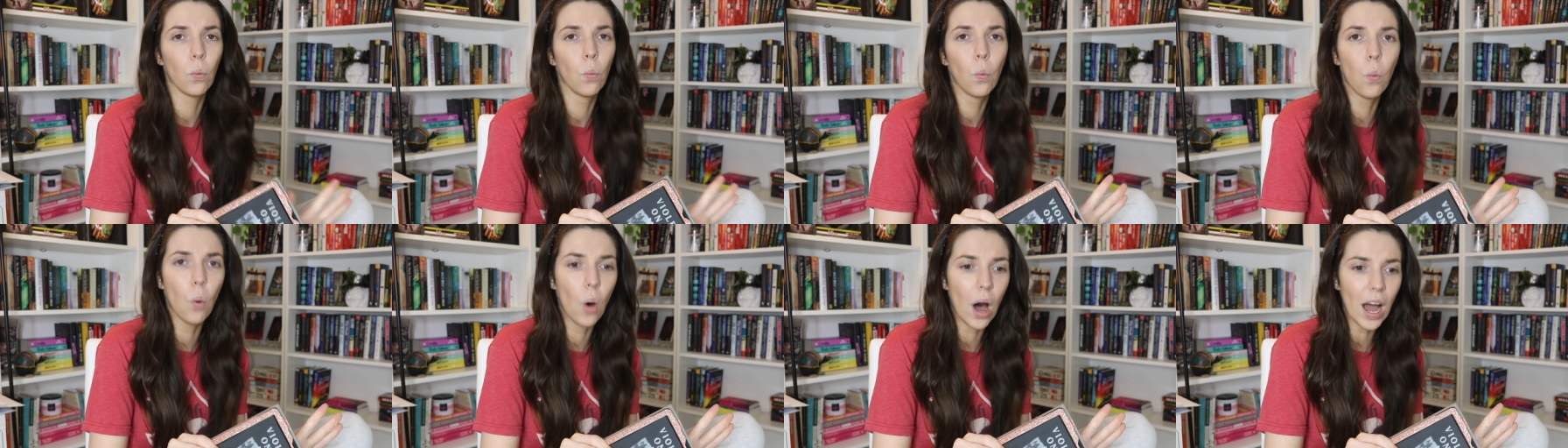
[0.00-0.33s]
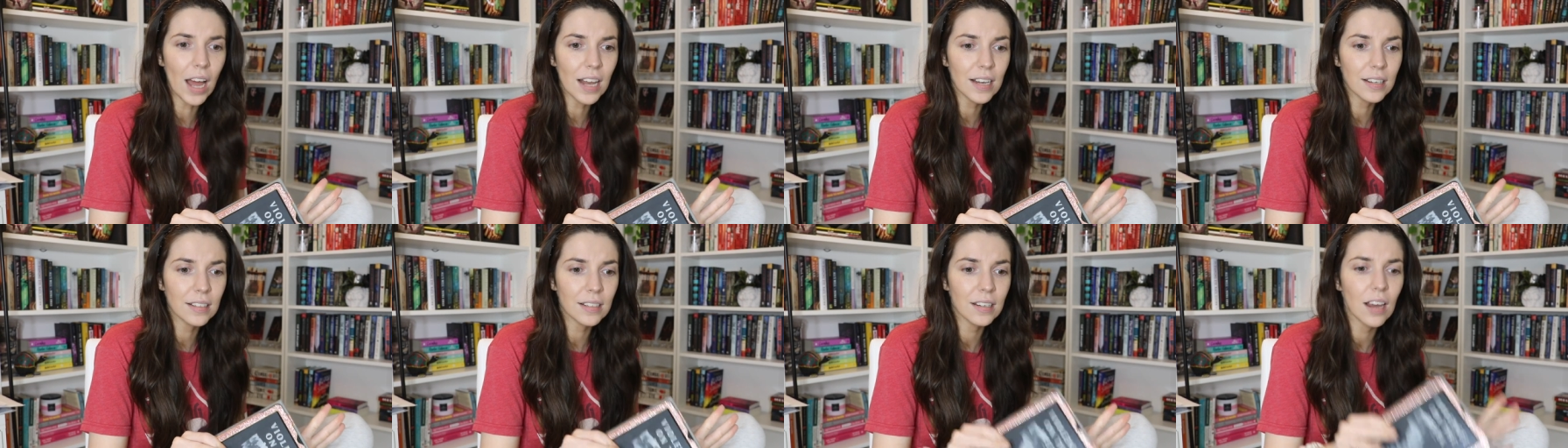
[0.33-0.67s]

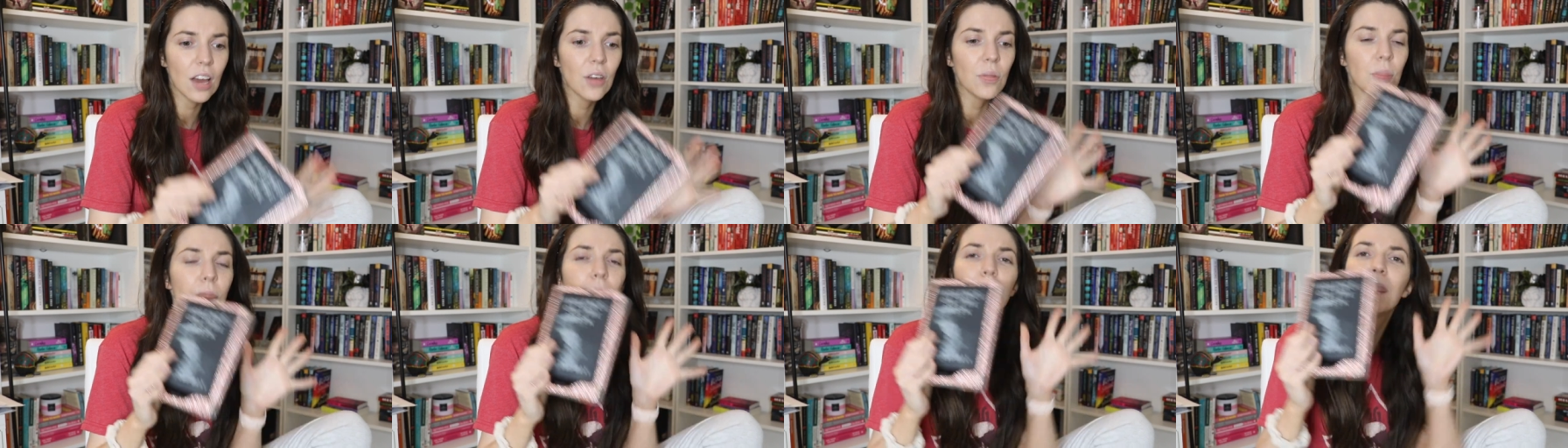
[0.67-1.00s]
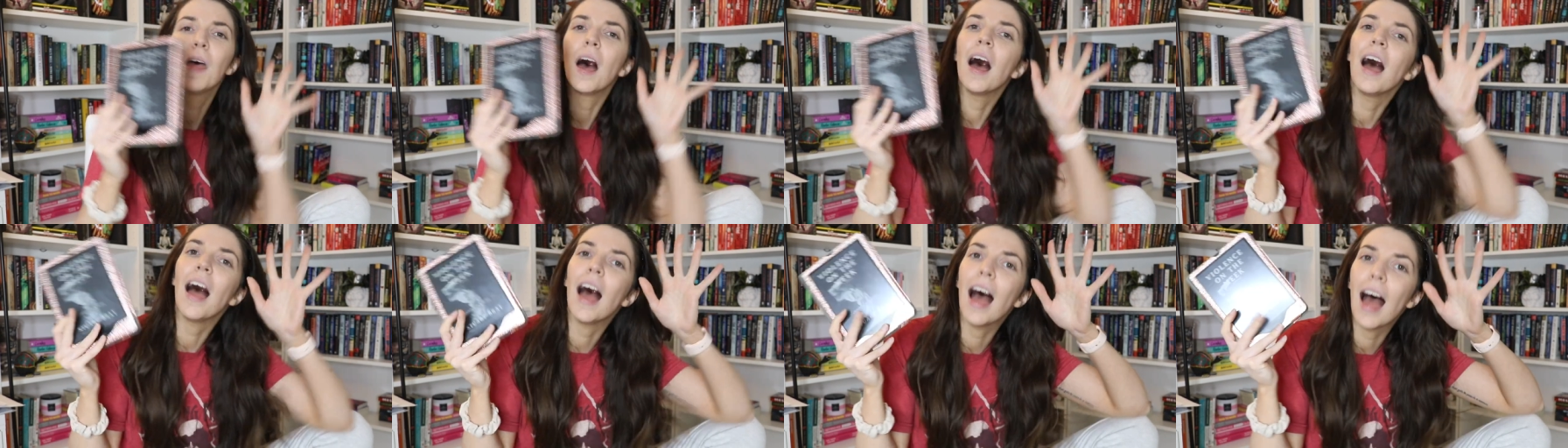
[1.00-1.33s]
what
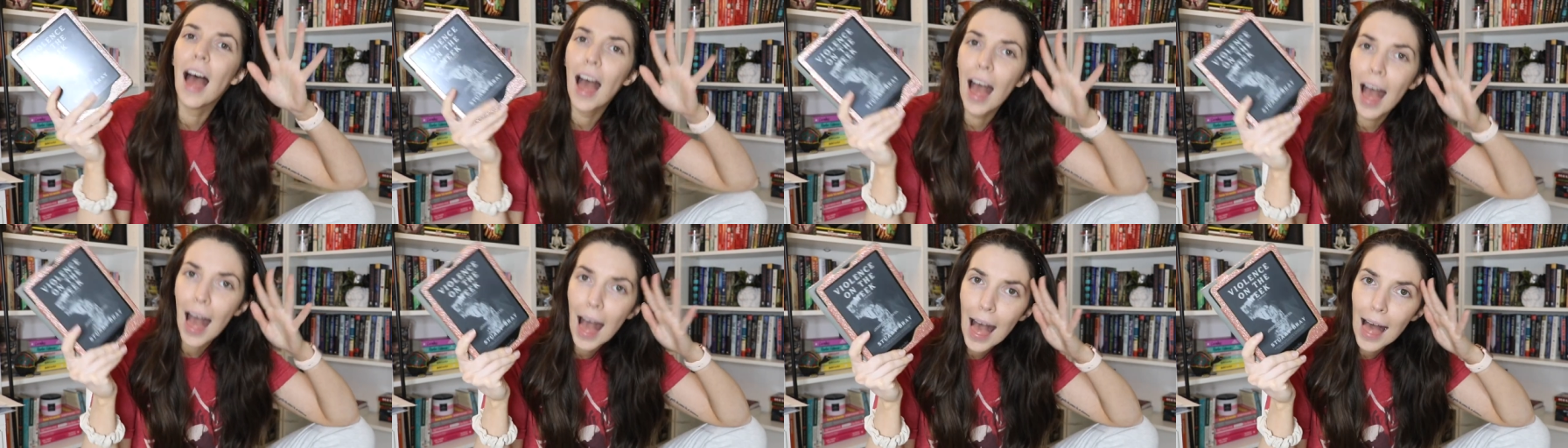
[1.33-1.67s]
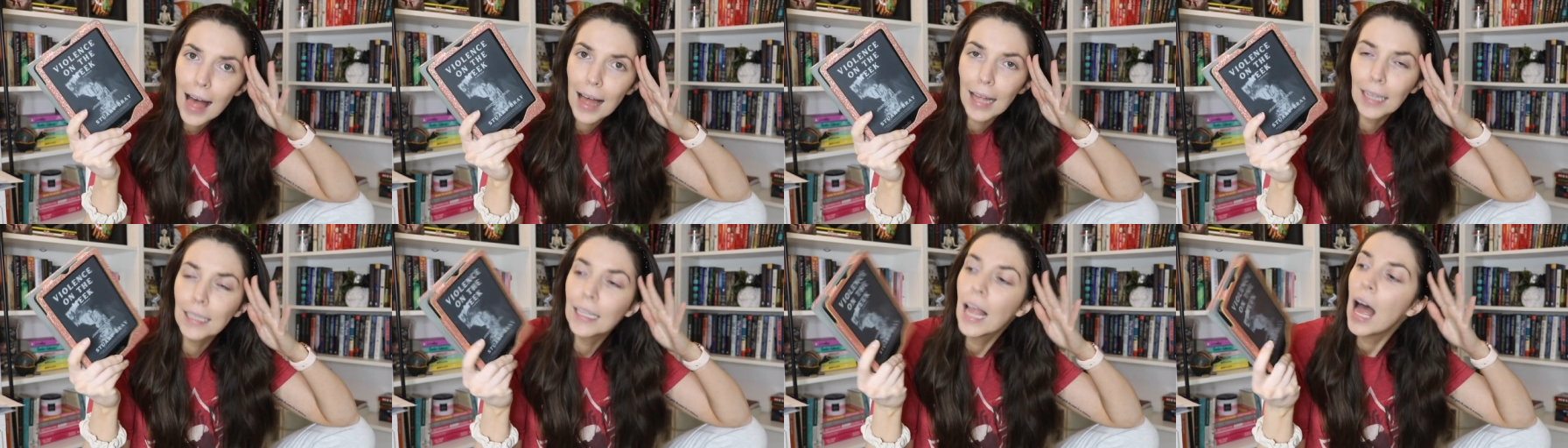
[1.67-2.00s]
the
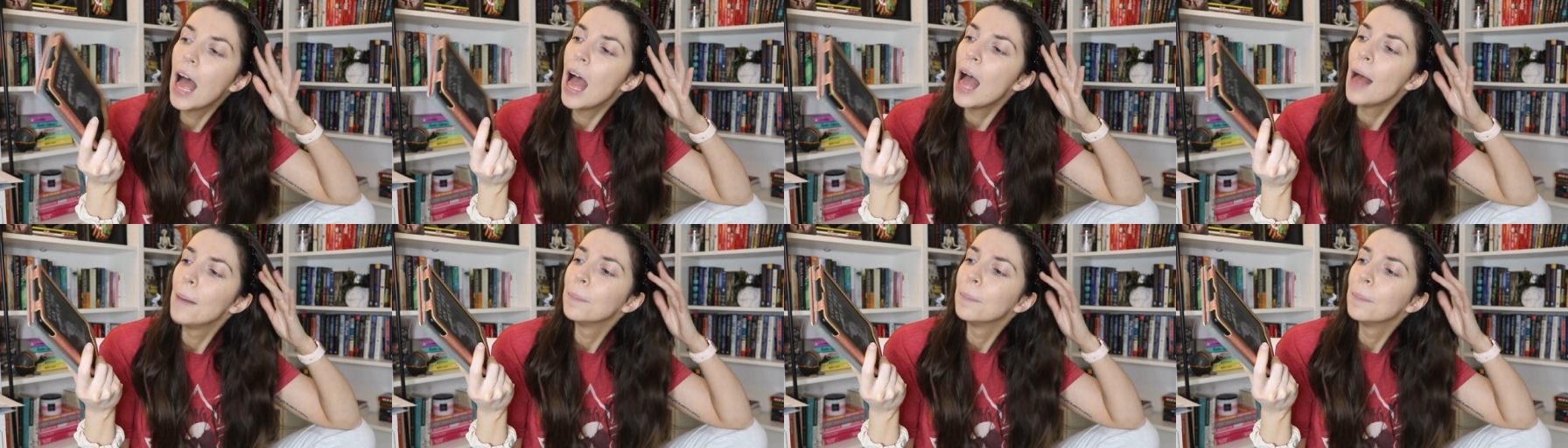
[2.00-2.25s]
hell?